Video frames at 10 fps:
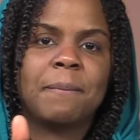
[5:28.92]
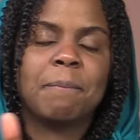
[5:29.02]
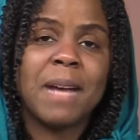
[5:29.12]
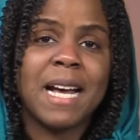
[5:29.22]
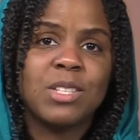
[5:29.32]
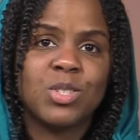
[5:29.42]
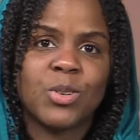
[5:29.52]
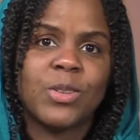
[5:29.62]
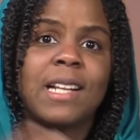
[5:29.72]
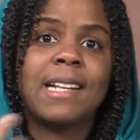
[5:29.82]

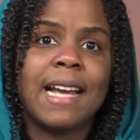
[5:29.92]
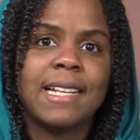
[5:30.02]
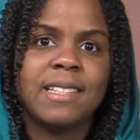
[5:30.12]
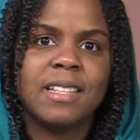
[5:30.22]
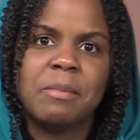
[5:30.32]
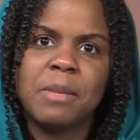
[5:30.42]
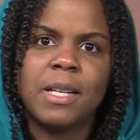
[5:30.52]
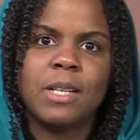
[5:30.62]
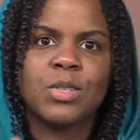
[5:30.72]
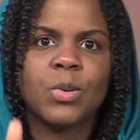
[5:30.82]
master, the enlightened
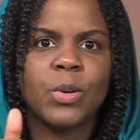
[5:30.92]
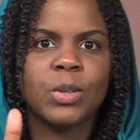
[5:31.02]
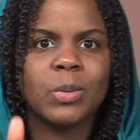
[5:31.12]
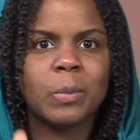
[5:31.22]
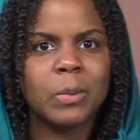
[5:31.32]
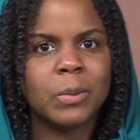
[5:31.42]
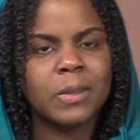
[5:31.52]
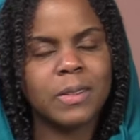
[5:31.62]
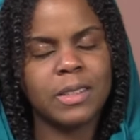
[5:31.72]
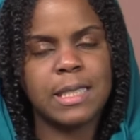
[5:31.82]
being, is going to
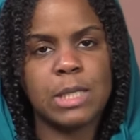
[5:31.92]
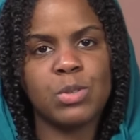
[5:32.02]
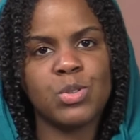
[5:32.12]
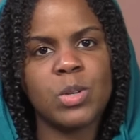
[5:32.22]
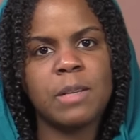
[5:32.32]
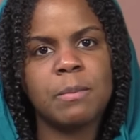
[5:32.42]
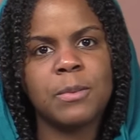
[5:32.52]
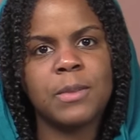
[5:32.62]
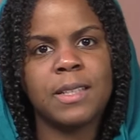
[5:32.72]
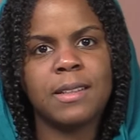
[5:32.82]
put, is usually
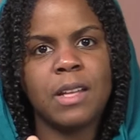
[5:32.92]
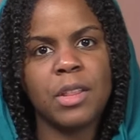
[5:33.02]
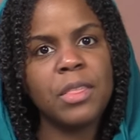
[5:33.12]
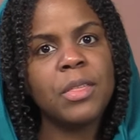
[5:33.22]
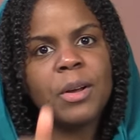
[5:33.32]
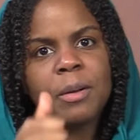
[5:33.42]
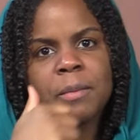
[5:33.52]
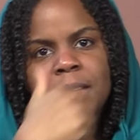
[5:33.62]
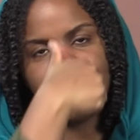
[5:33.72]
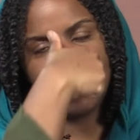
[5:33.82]
putting the
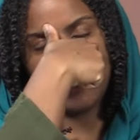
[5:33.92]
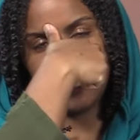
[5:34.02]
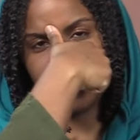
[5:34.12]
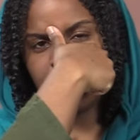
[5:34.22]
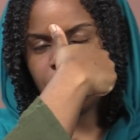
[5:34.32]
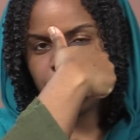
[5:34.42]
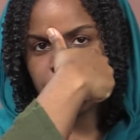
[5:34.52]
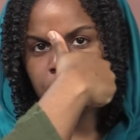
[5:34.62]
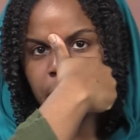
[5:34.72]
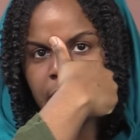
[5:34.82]
thumb in the
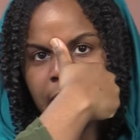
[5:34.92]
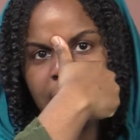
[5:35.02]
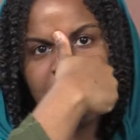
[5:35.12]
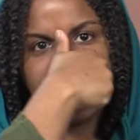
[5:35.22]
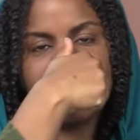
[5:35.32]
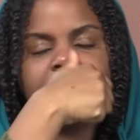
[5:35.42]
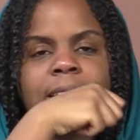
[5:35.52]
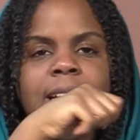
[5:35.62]
third eye,